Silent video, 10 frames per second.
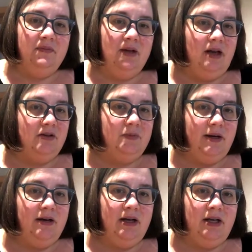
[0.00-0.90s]

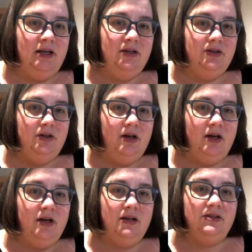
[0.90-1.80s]
elderberry
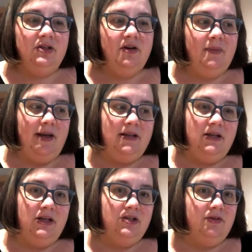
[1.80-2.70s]
syrup and the
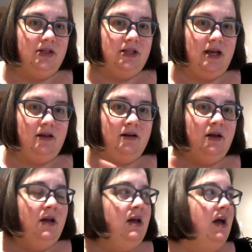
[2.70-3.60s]
Ningxia Red together.
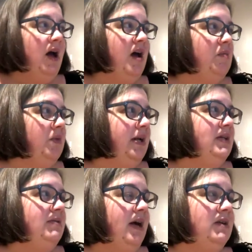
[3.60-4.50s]
When I
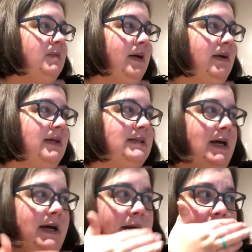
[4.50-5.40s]
do elderberries,
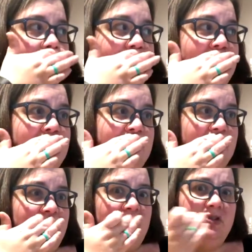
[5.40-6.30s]
since
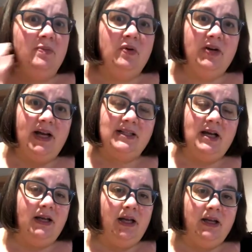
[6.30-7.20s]
my syrup already has
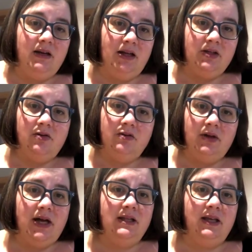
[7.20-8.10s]
honey in it, I don't
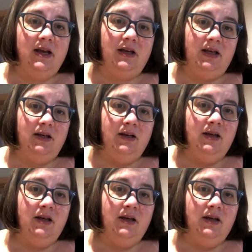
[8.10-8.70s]
add the honey,